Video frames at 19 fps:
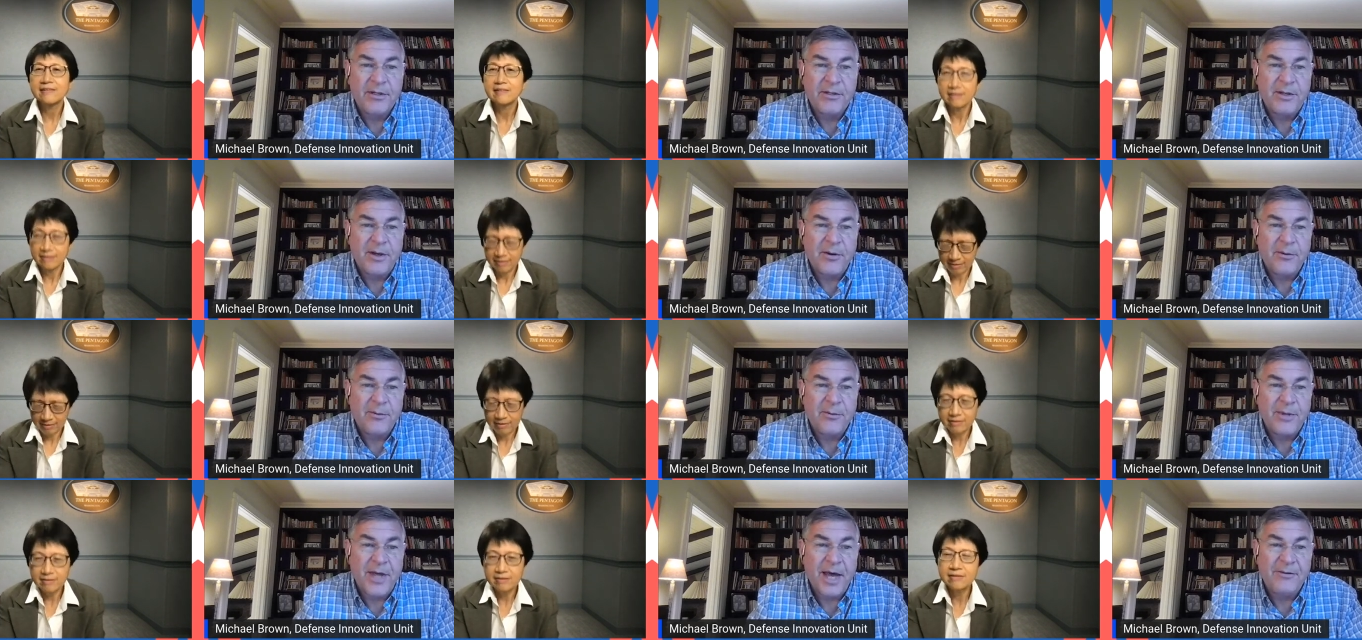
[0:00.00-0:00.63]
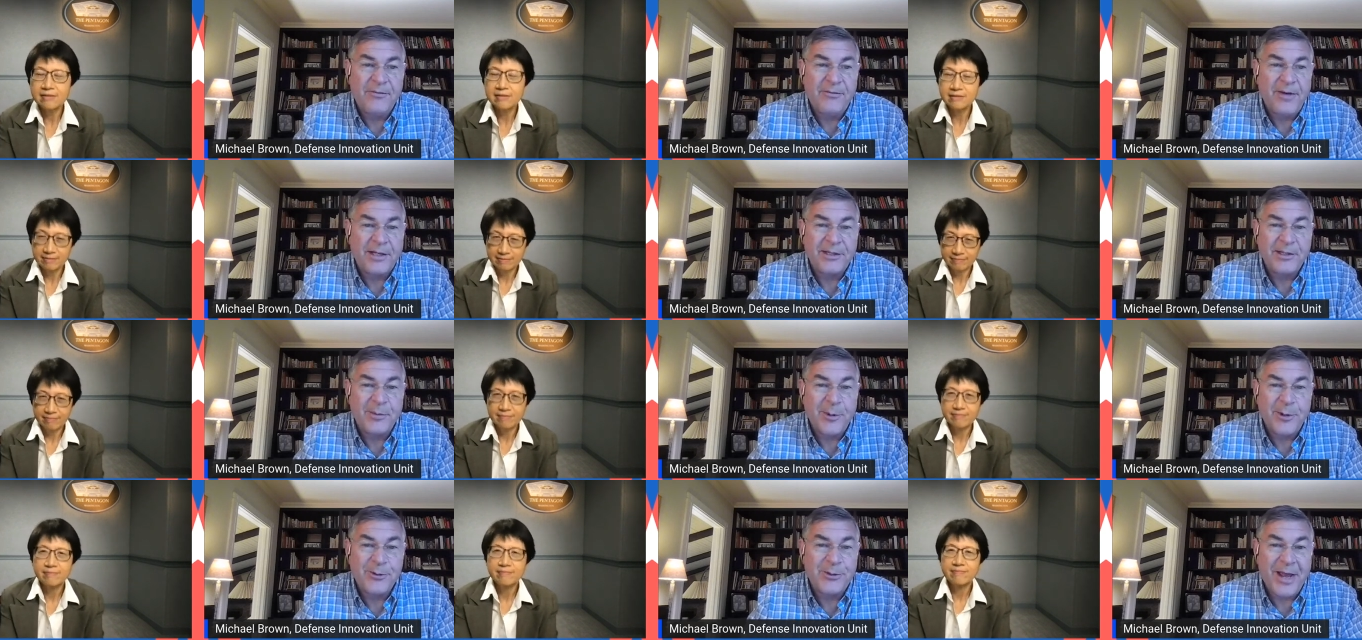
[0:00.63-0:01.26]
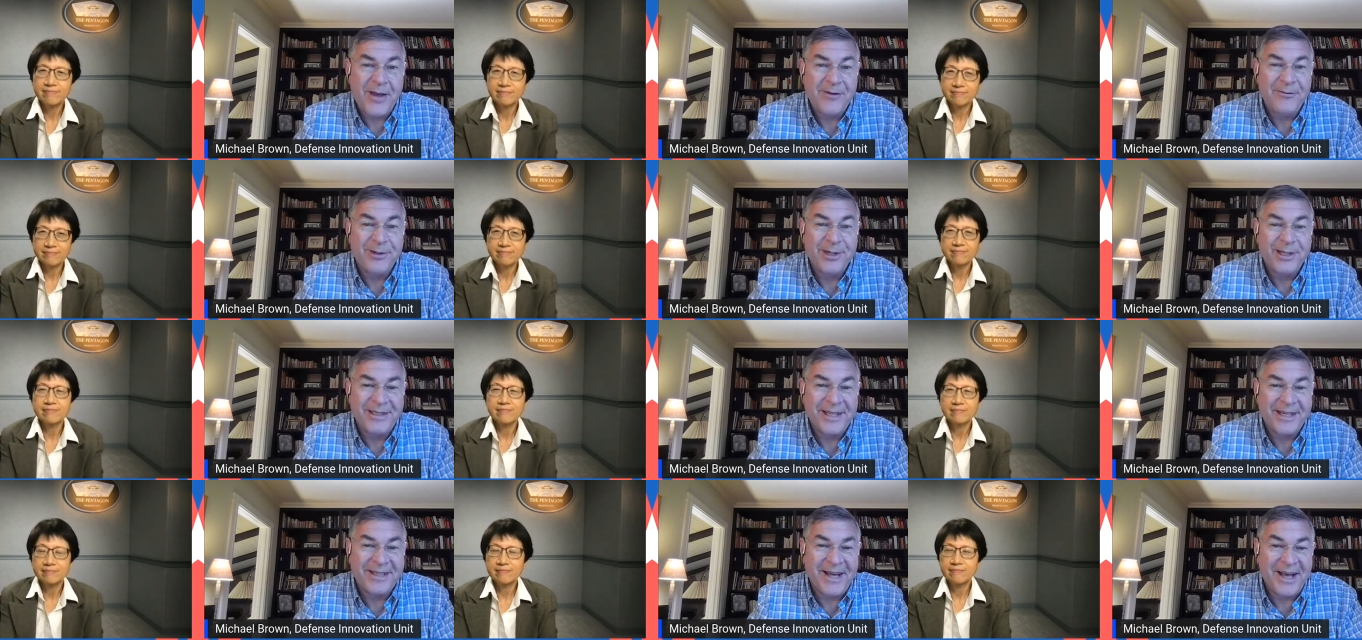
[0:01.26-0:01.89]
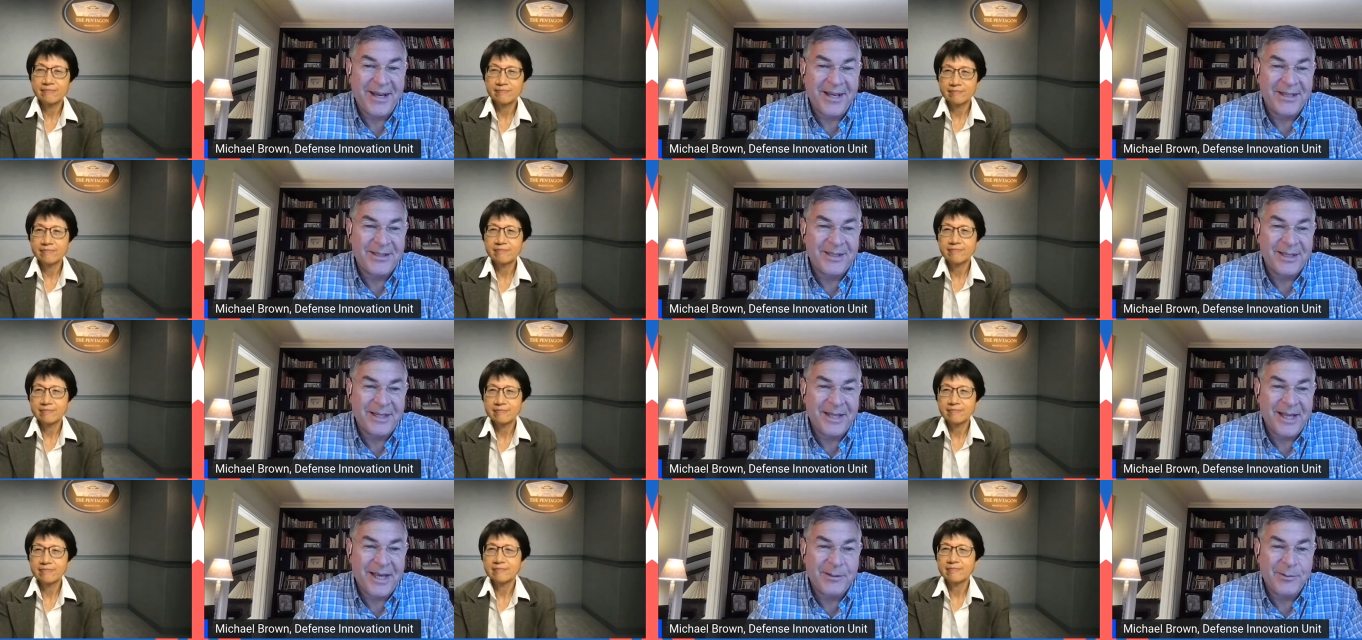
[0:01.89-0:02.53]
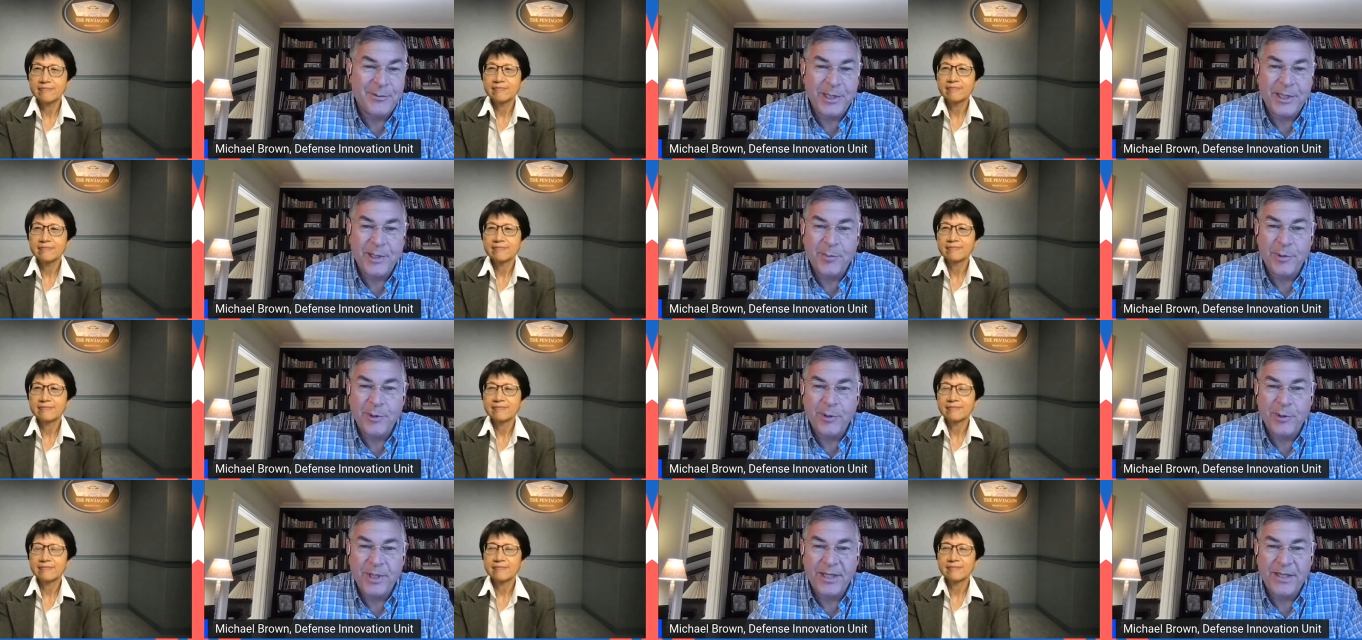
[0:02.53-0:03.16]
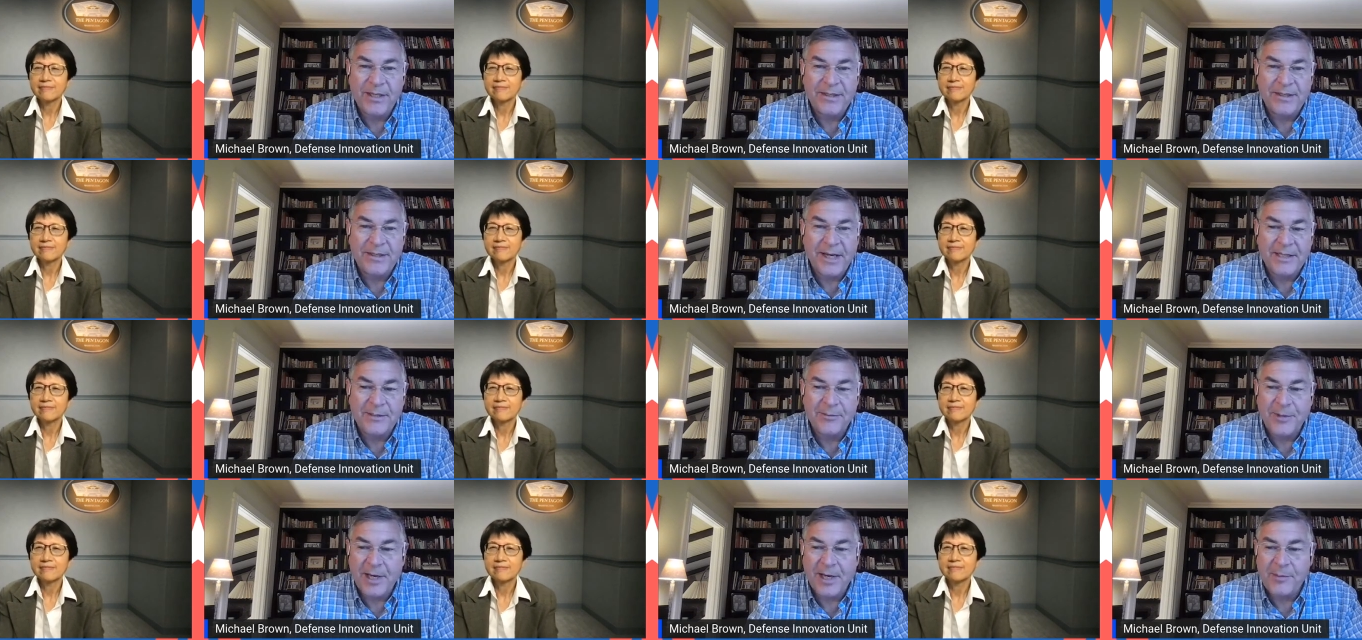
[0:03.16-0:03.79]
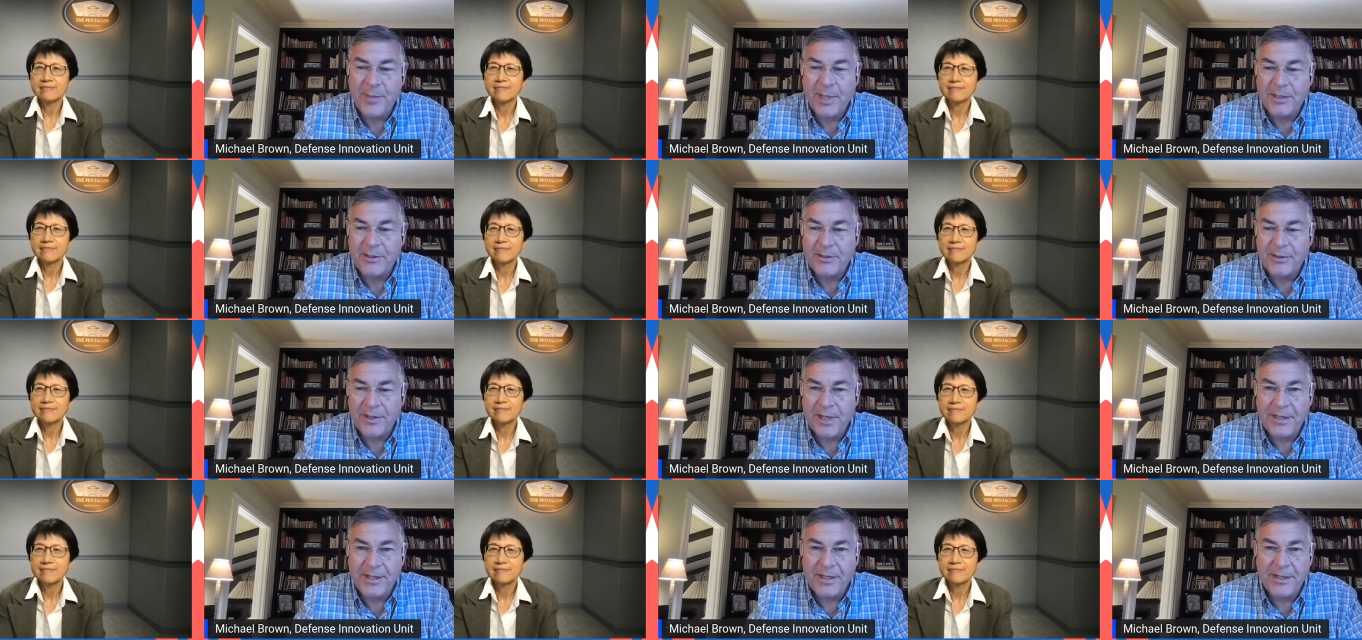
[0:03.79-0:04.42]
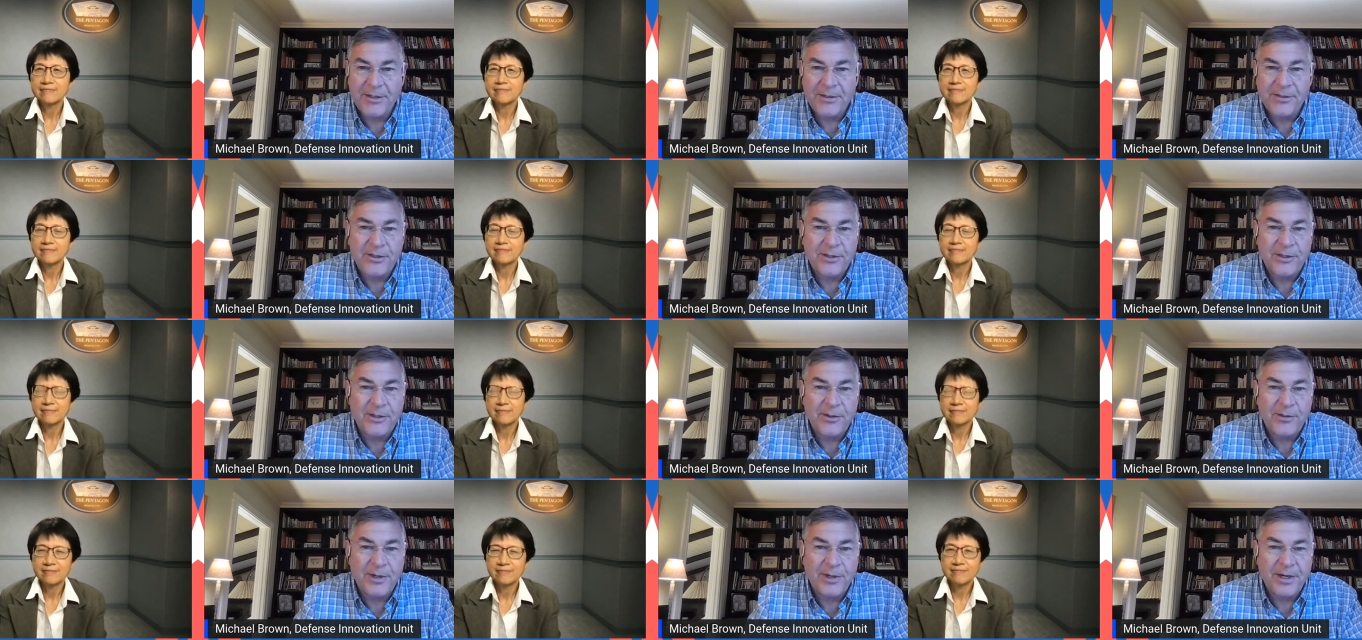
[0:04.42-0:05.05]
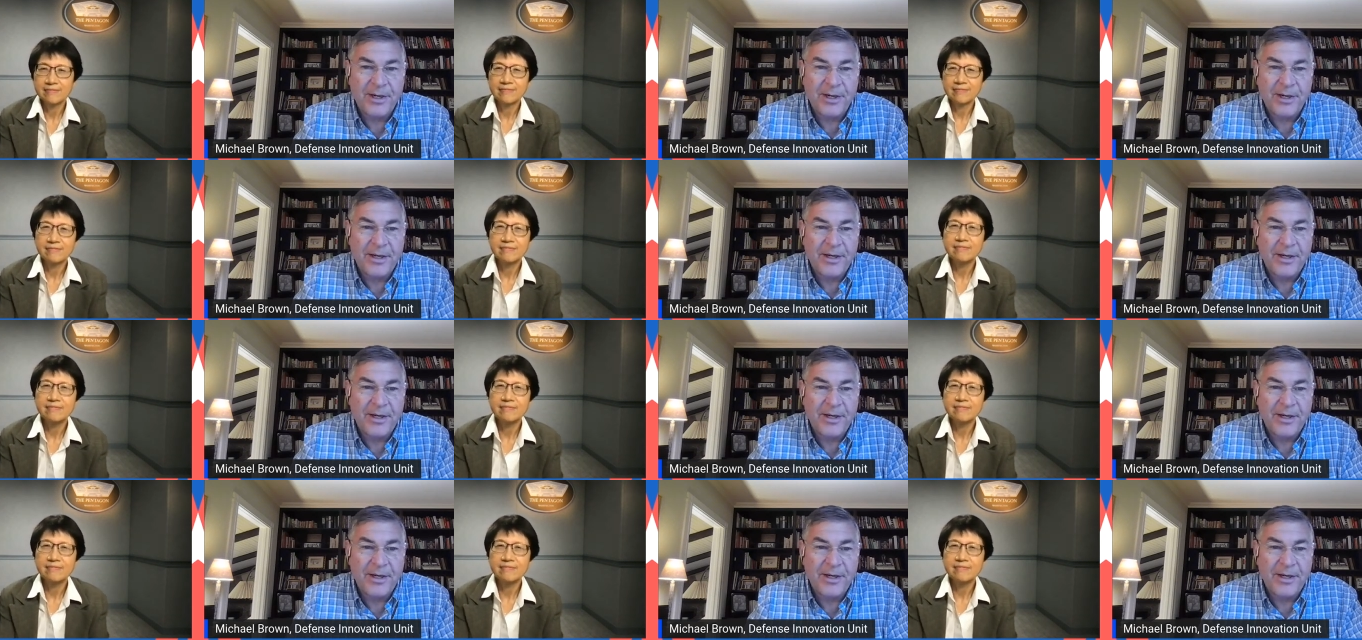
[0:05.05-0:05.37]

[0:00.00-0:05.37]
Speaker 1: So that affects almost every technology that we deploy these days, and we got to make sure that they're secure.